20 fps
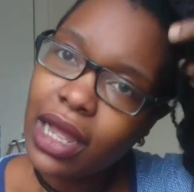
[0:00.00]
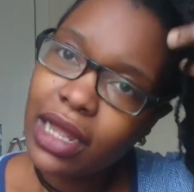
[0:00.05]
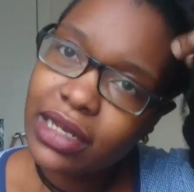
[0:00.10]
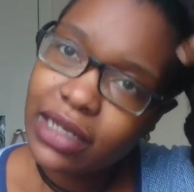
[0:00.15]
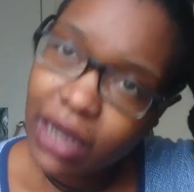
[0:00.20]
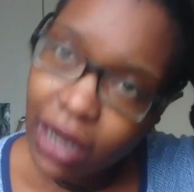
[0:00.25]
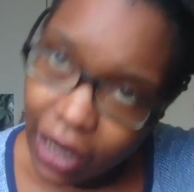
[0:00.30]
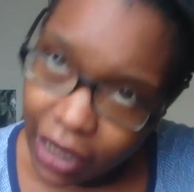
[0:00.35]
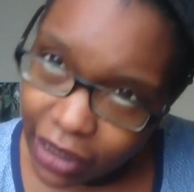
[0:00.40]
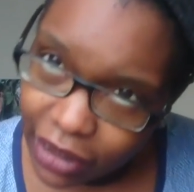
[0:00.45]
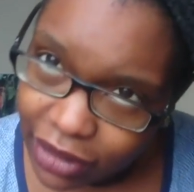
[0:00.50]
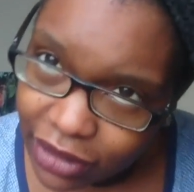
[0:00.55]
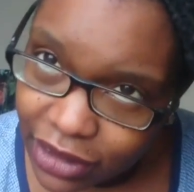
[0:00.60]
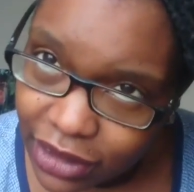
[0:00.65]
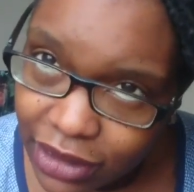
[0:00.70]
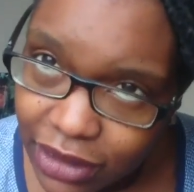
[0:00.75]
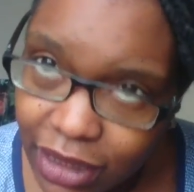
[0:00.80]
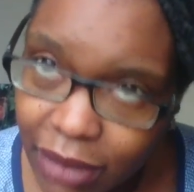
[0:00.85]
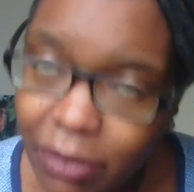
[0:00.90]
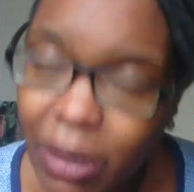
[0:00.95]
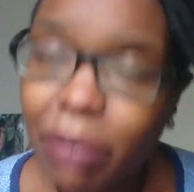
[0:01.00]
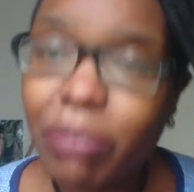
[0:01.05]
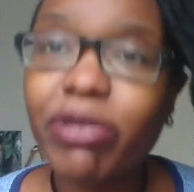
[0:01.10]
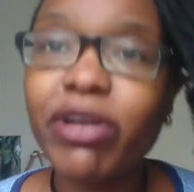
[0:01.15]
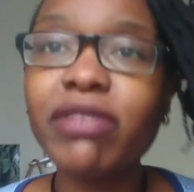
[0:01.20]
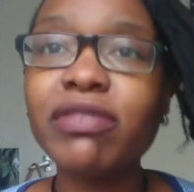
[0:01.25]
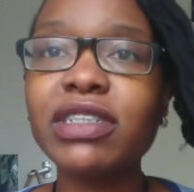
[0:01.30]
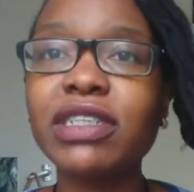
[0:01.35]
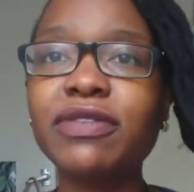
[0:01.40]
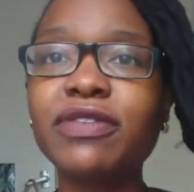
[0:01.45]
And in my
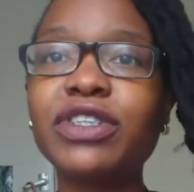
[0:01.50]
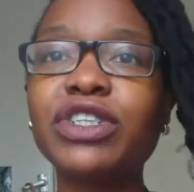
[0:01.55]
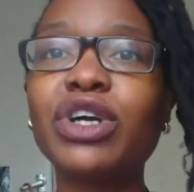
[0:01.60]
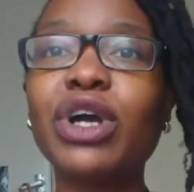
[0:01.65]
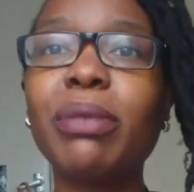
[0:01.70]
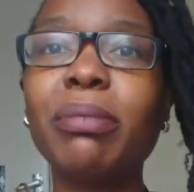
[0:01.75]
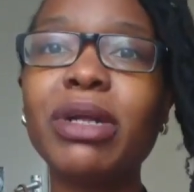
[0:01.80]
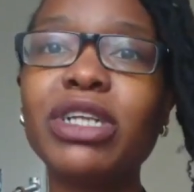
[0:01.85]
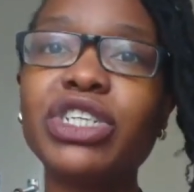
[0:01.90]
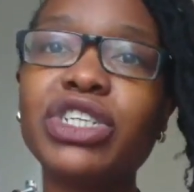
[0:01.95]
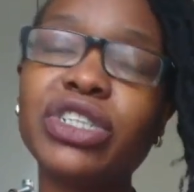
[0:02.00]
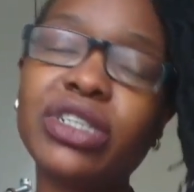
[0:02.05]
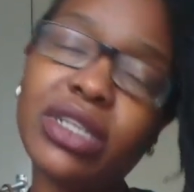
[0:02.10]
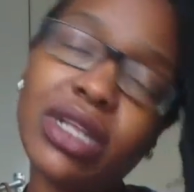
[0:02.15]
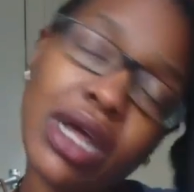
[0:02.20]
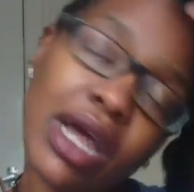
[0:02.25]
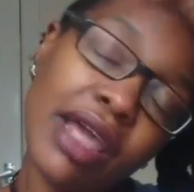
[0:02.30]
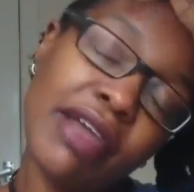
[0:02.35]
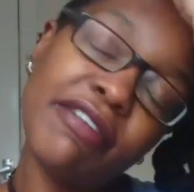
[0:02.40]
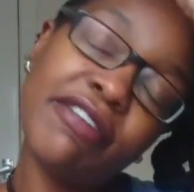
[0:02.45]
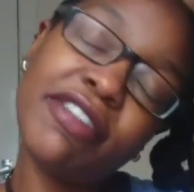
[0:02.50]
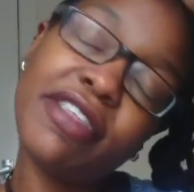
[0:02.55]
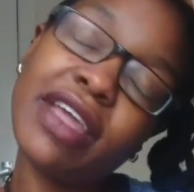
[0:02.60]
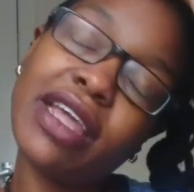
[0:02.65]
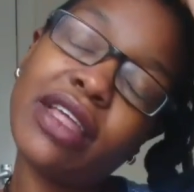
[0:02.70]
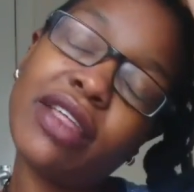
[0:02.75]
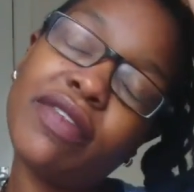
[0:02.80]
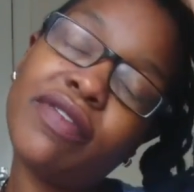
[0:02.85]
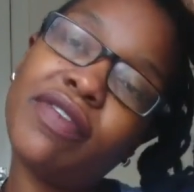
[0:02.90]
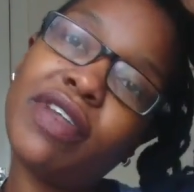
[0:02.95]
previous video I mentioned that I
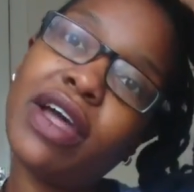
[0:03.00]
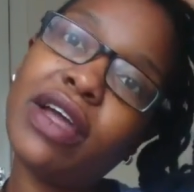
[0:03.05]
think